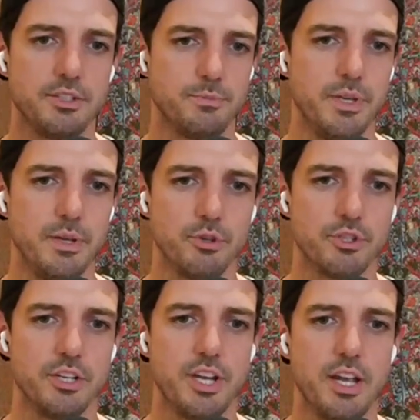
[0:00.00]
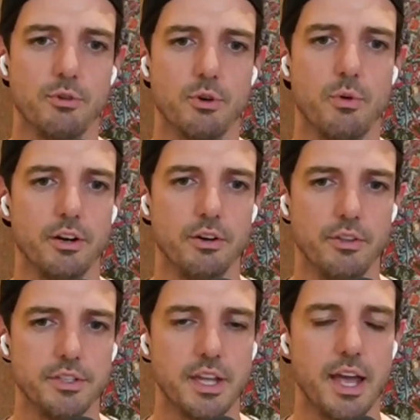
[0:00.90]
being pushed on chain require all
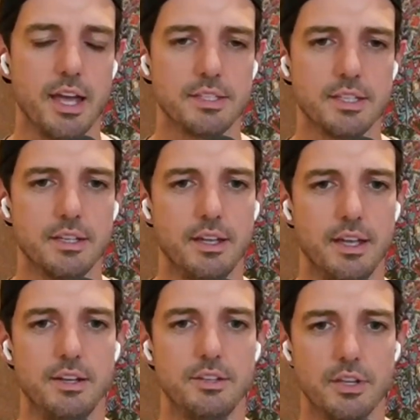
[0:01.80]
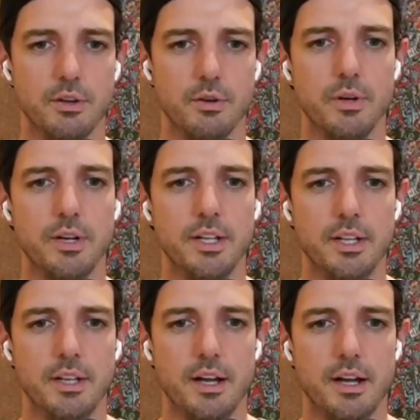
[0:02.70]
this gas. And so
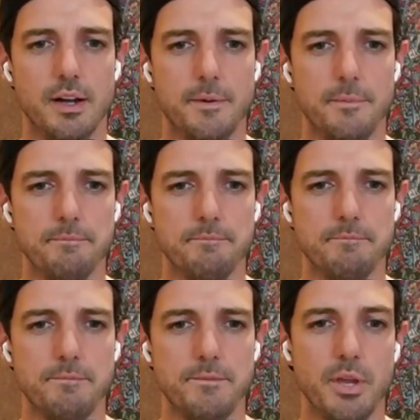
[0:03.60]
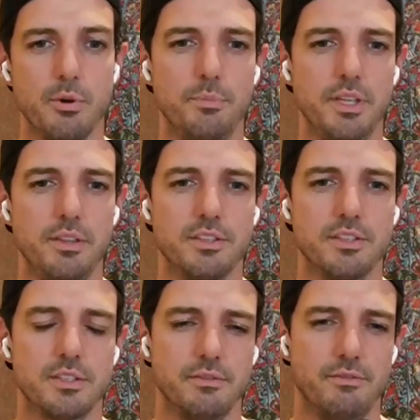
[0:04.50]
there would be
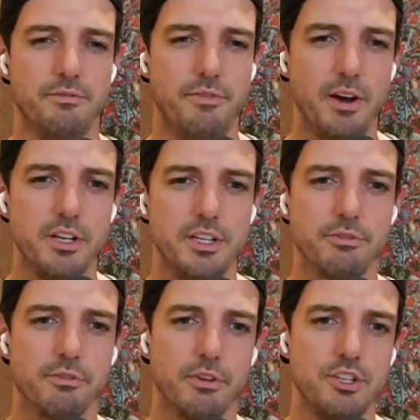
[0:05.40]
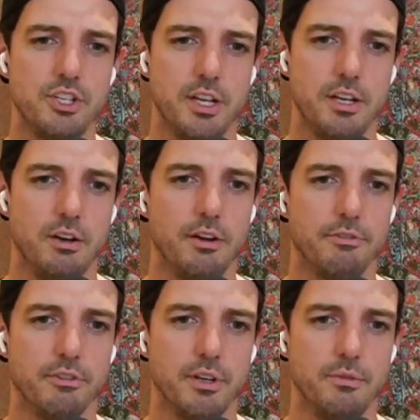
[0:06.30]
this very differentiated
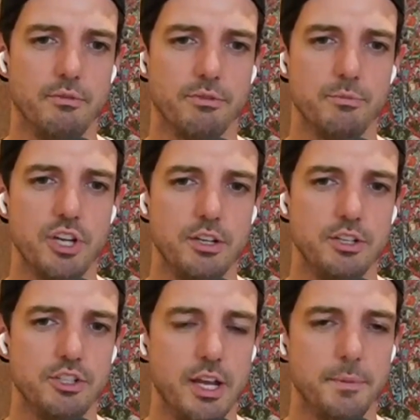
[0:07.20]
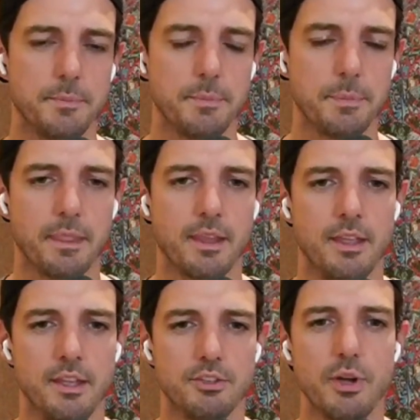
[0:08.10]
offering from chain to chain.
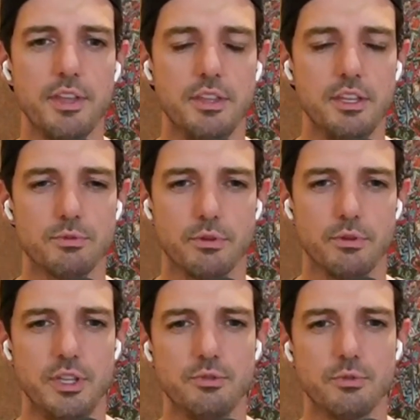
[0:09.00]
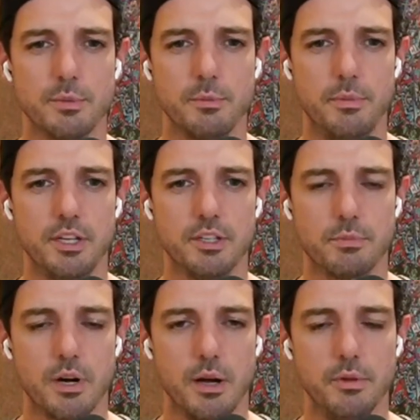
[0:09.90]
So I think these were some of the biggest
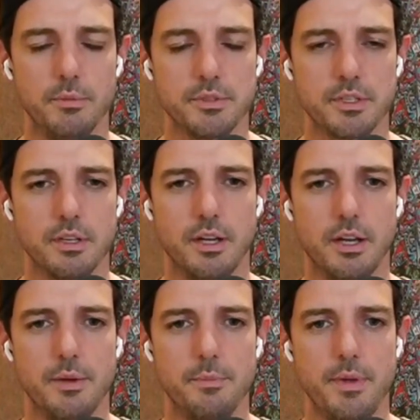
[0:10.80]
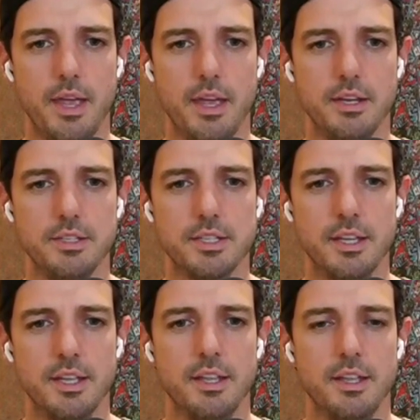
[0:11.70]
problems. And
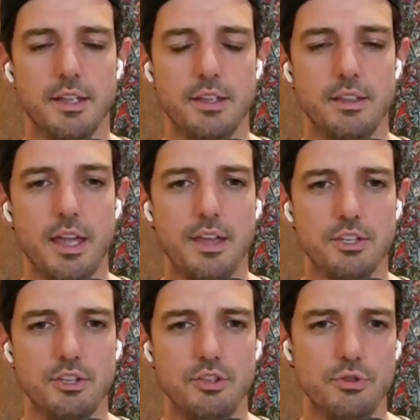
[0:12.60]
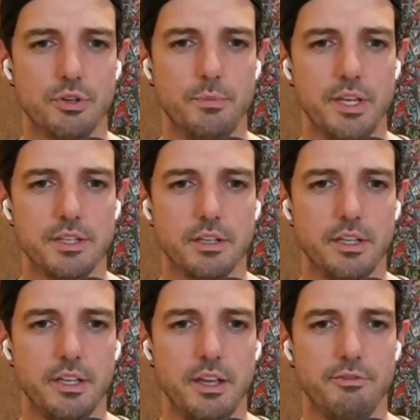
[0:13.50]
as a user,
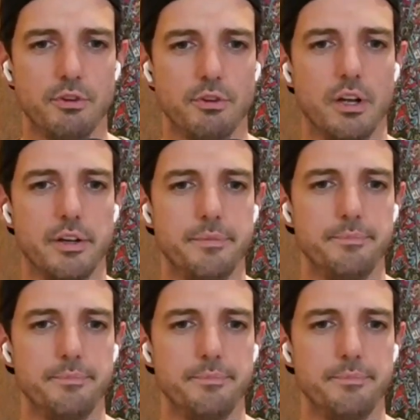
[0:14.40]
basically, if you're on